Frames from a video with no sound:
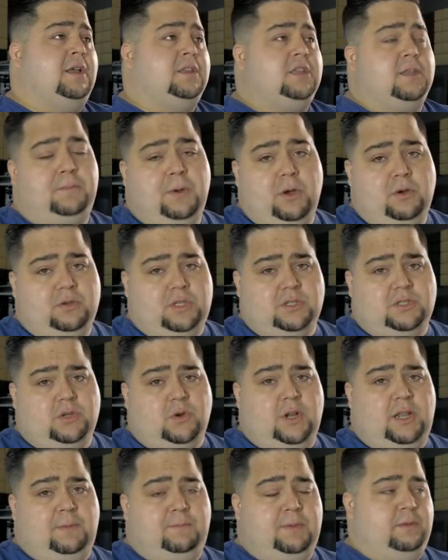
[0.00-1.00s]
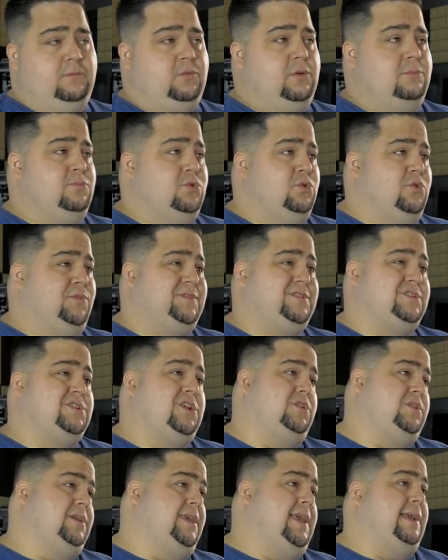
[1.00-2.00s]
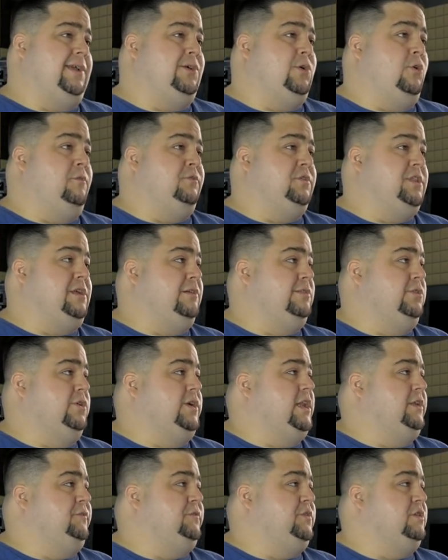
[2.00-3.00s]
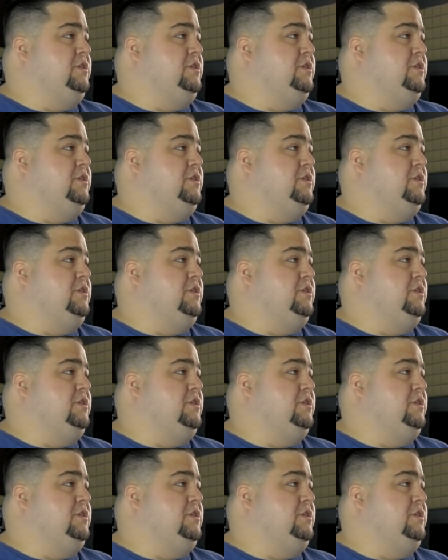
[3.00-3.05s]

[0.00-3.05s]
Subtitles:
the post has already been removed, so you can't go over there and look at it for